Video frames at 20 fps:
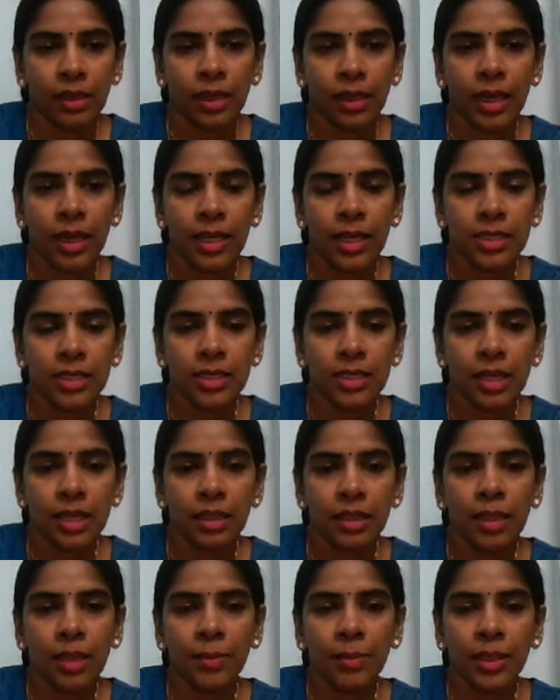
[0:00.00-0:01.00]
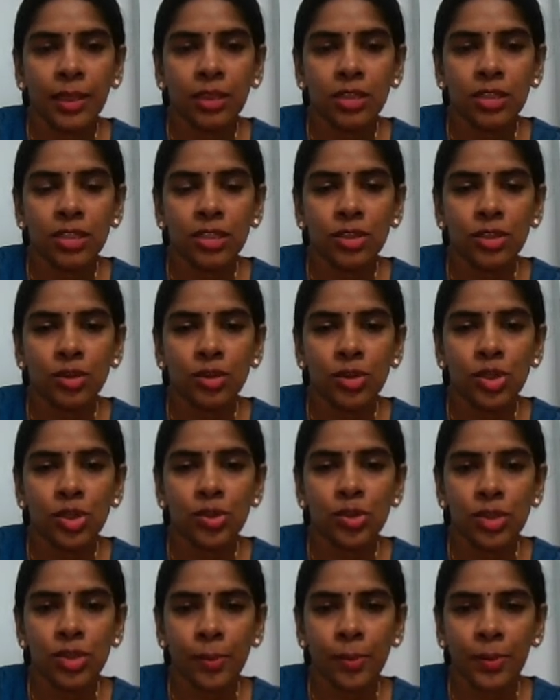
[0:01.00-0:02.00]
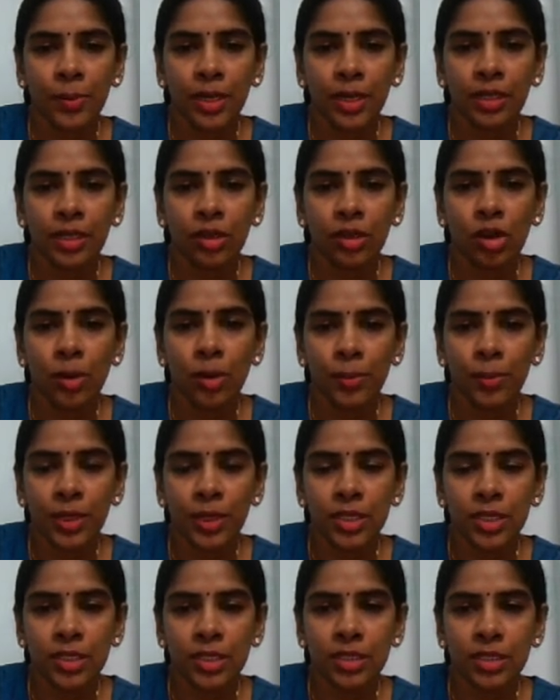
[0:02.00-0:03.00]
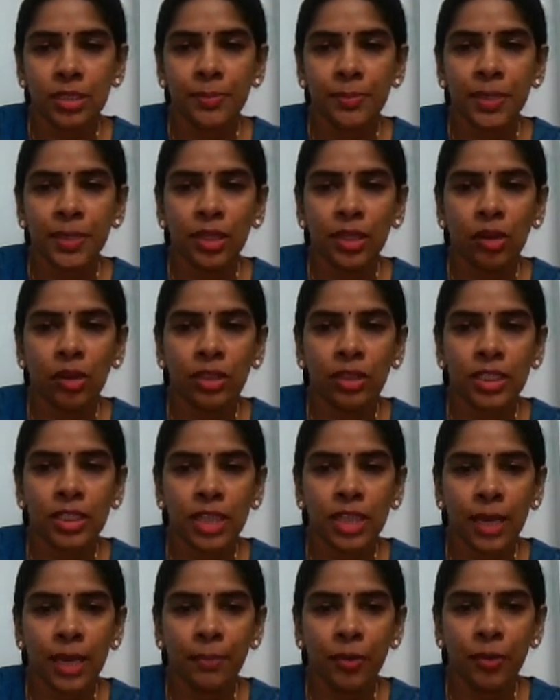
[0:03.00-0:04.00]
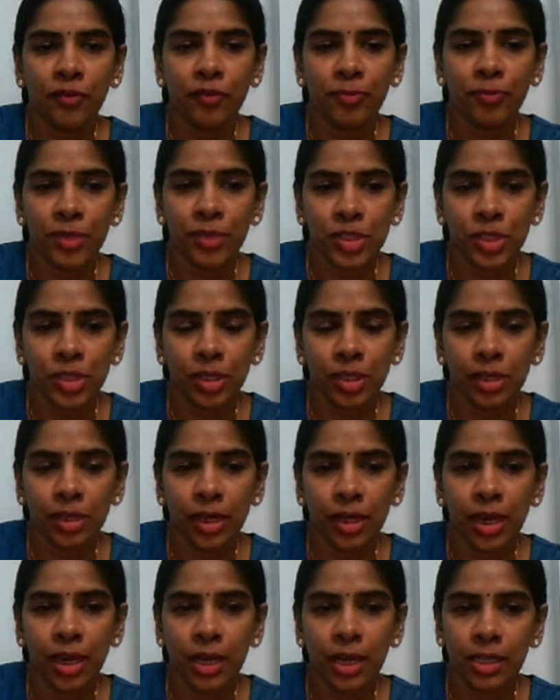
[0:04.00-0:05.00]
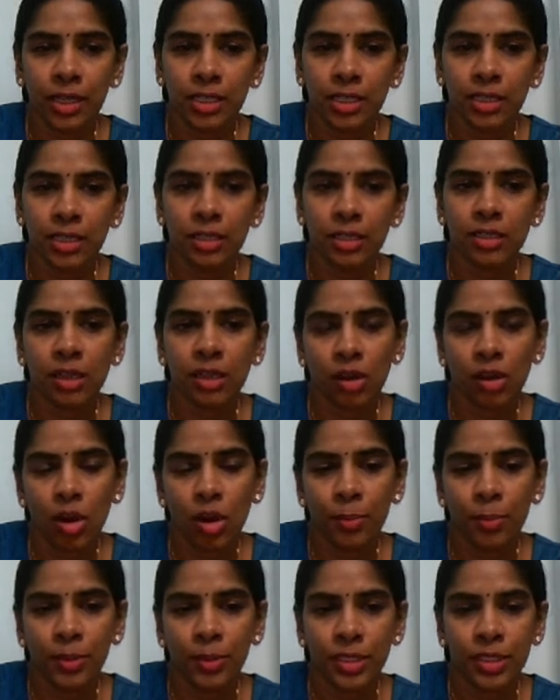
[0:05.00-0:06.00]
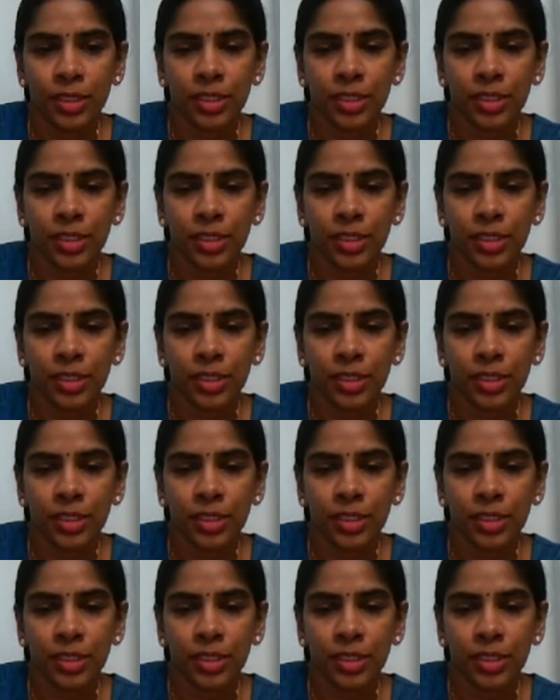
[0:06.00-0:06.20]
Hence, the methods used to separate the components depend on the type of mixture and its component.